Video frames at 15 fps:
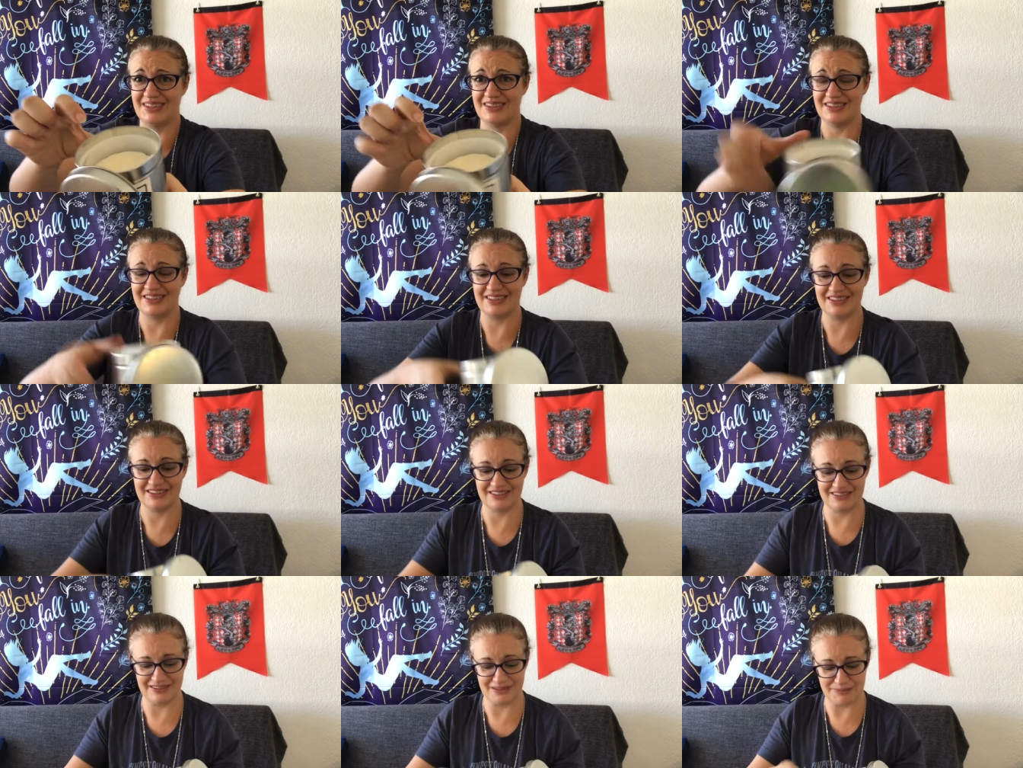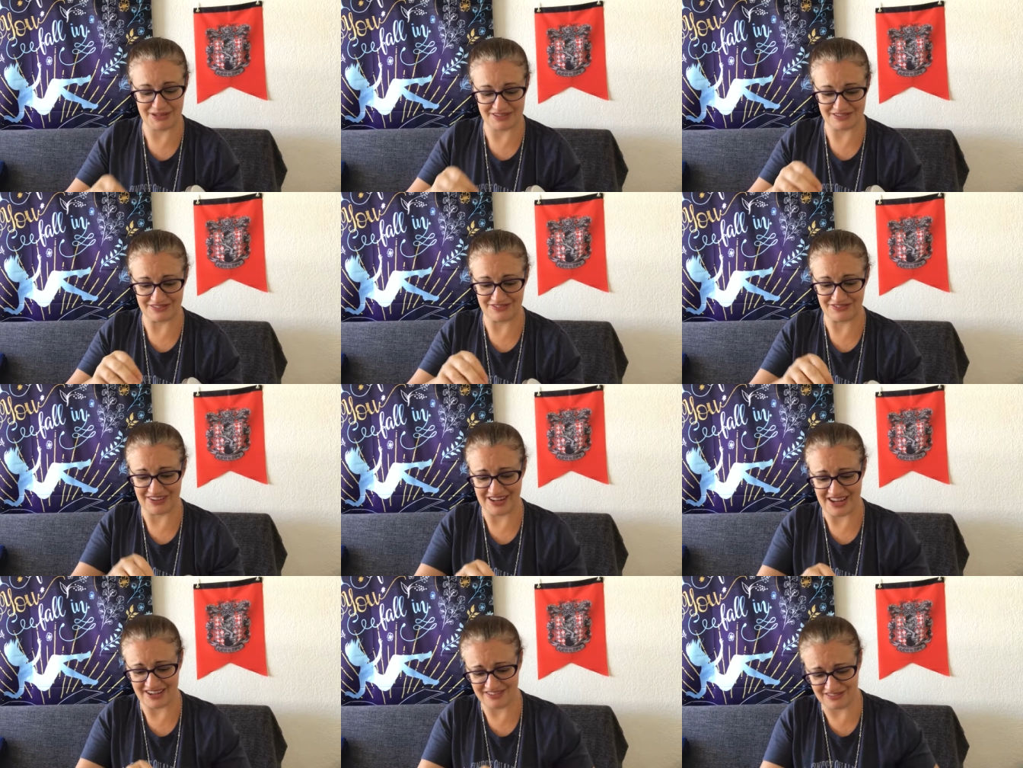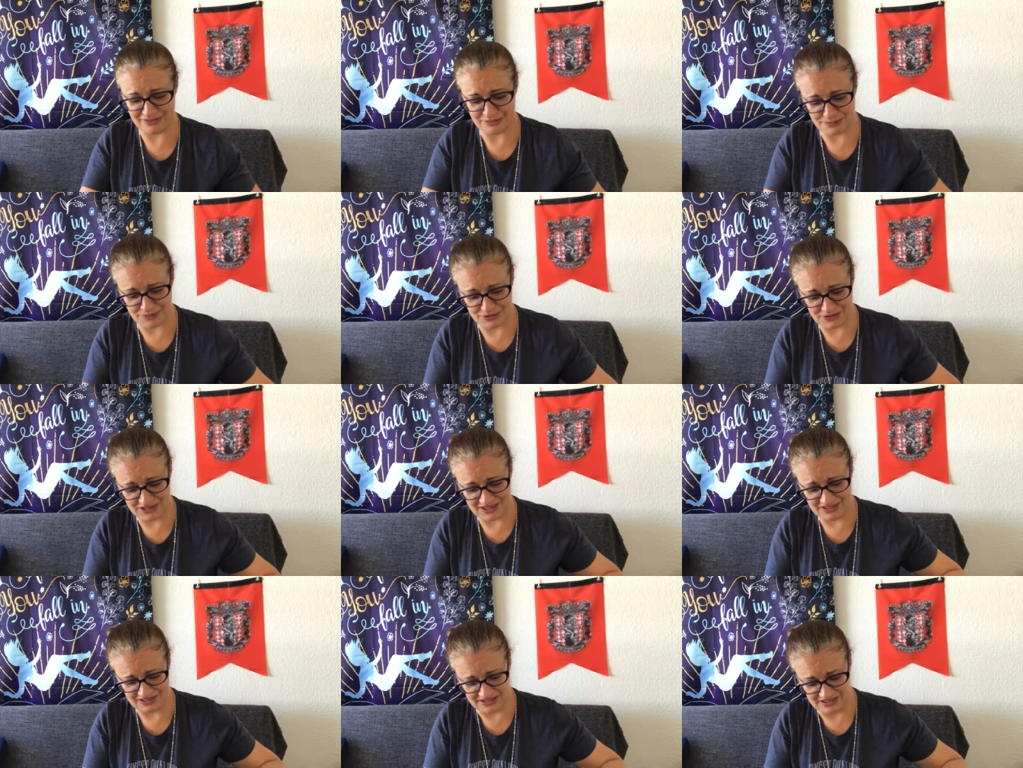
the, the piece of glass is broken